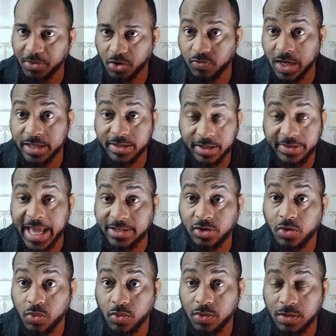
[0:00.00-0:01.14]
bull runs, that's
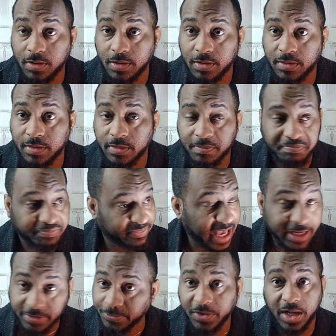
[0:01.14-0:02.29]
cool.
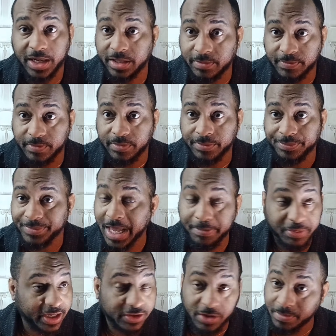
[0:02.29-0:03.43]
That's fun. That
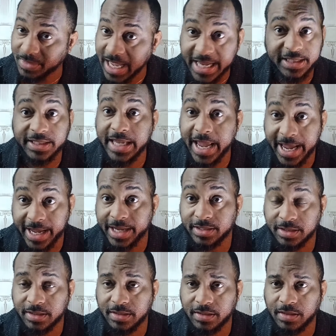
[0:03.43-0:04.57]
brings some nice
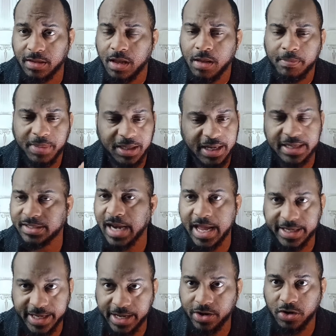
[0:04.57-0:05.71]
gains. But let's
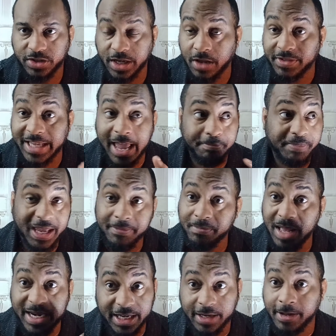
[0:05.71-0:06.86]
not kid ourselves. That big
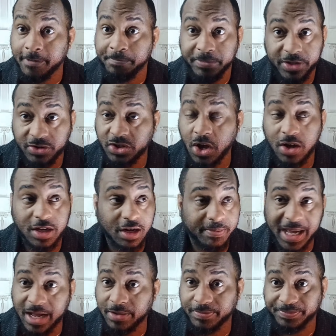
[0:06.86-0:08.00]
money, you're talking
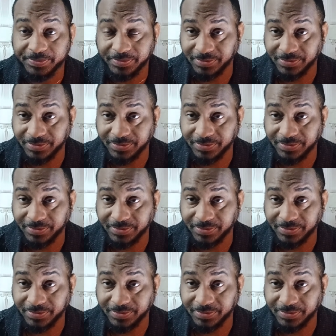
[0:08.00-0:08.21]
about